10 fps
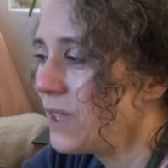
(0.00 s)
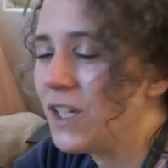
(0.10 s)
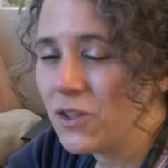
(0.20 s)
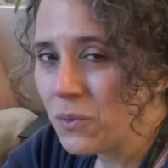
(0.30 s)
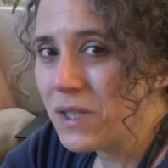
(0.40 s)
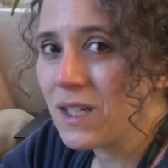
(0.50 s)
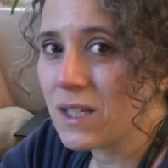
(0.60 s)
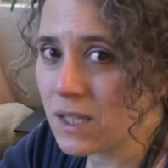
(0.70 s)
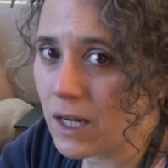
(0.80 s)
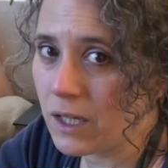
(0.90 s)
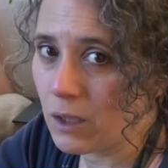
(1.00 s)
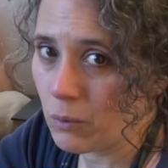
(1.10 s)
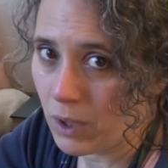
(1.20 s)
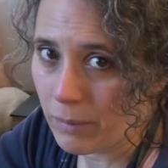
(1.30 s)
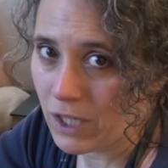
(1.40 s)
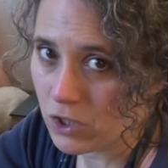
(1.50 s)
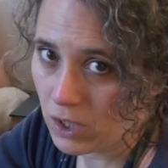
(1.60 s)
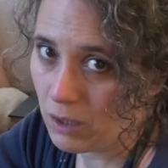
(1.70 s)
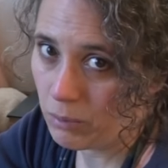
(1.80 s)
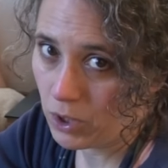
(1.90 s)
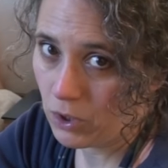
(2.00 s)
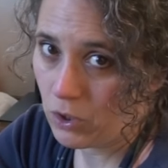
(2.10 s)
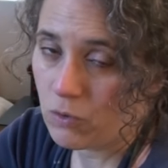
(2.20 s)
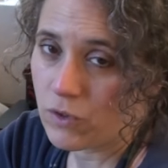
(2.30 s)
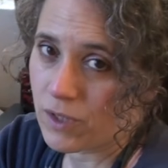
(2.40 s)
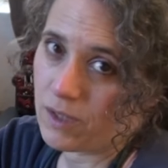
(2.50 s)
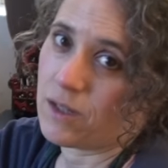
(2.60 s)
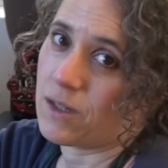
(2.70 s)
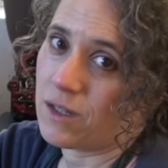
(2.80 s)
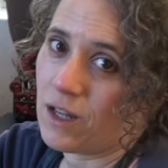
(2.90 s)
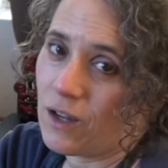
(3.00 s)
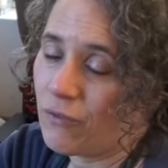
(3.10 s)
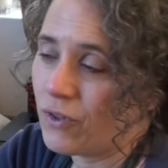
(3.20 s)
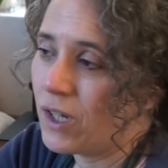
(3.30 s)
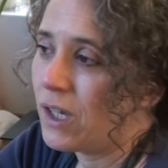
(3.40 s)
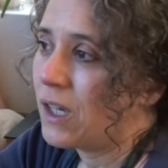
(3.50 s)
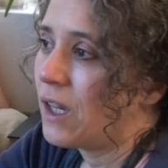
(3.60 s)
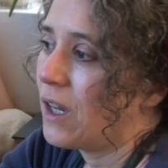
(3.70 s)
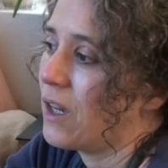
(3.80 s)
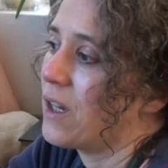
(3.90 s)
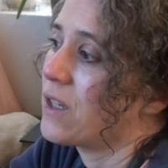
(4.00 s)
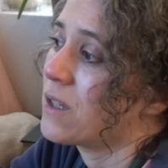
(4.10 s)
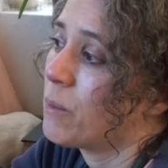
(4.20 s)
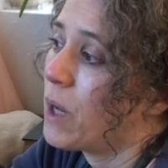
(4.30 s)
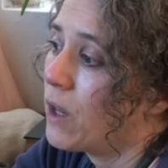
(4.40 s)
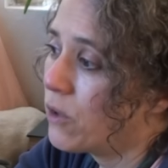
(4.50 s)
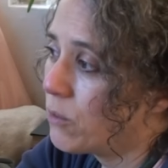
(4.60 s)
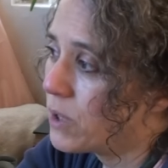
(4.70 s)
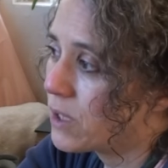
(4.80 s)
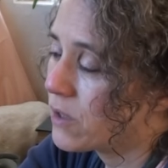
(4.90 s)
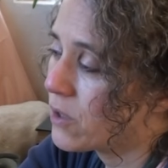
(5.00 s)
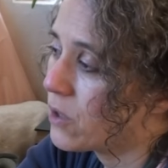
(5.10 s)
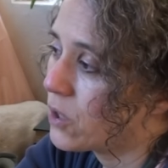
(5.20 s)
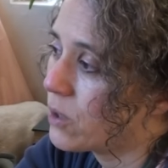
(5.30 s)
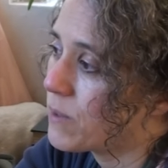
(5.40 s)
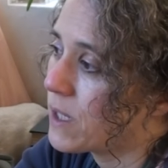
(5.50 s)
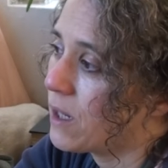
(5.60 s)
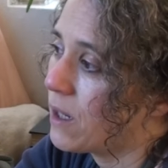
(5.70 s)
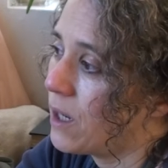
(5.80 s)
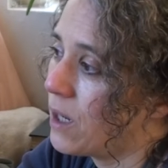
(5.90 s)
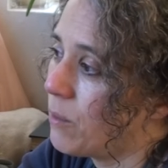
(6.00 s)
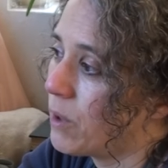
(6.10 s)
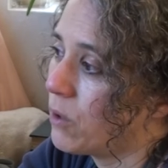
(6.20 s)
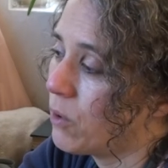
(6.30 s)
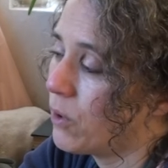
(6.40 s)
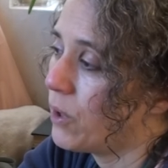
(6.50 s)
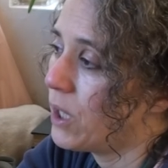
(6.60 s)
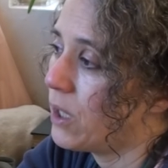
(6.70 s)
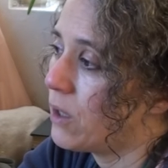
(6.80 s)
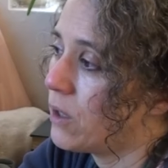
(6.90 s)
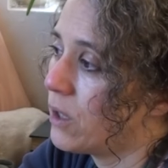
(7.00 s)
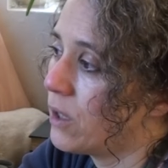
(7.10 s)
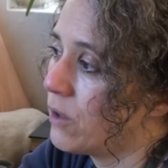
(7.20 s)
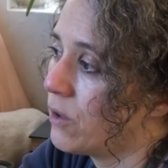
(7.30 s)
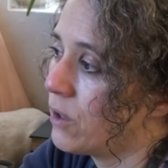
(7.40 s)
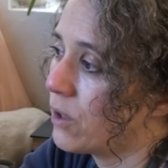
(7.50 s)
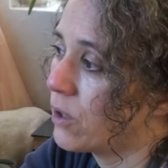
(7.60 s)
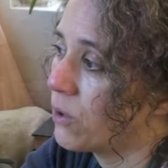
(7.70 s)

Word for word: it's always exciting when I'm actually able to use this stuff. Uh, some other medicinal herbs that I'm growing are the